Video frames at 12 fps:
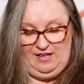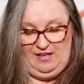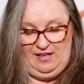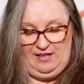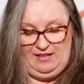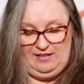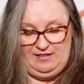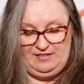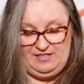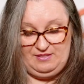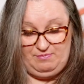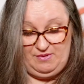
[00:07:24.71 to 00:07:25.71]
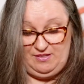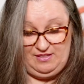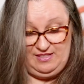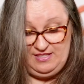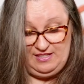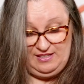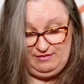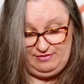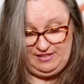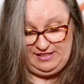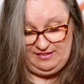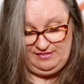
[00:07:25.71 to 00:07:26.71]
Uh, this it's a
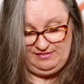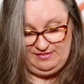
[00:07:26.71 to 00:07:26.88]
lovely,